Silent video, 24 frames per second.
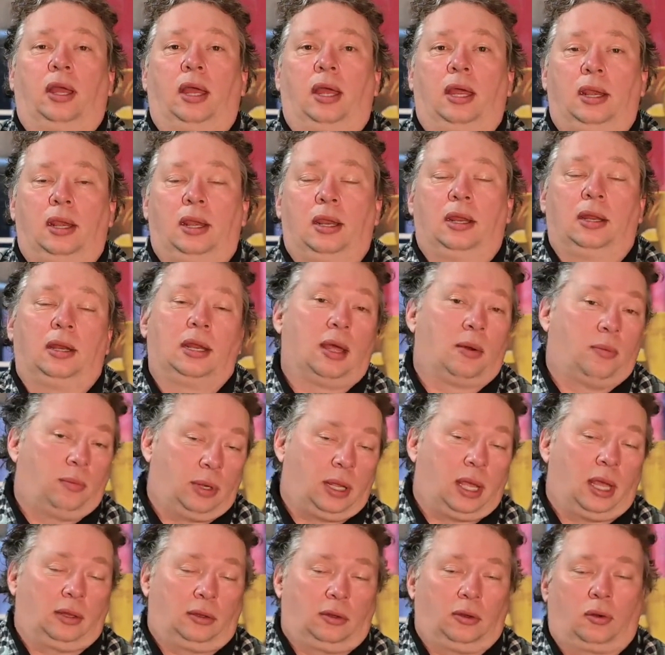and then we
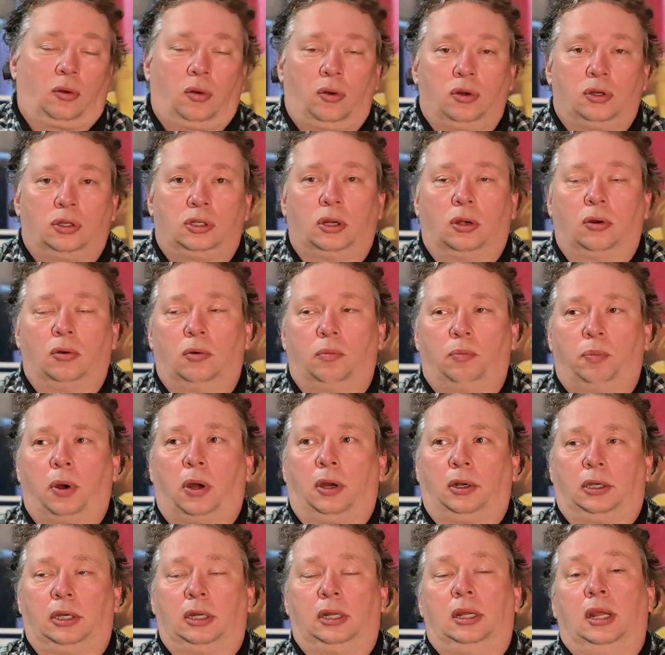had the koi show
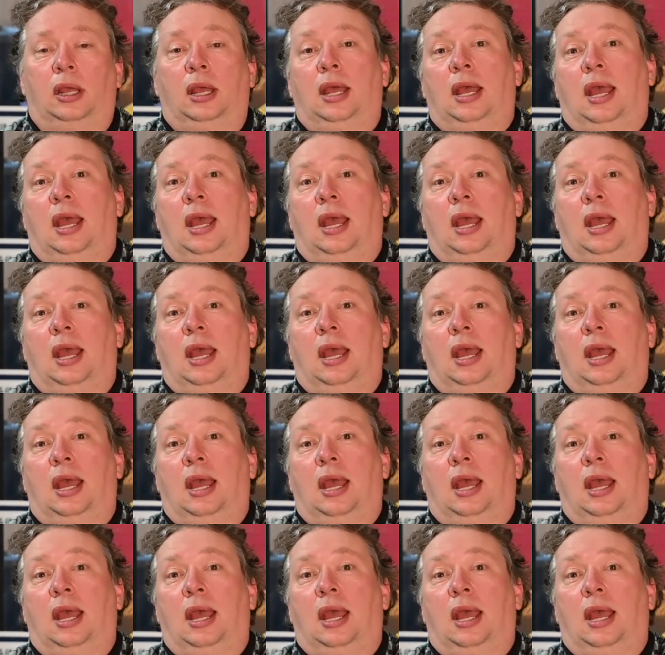party.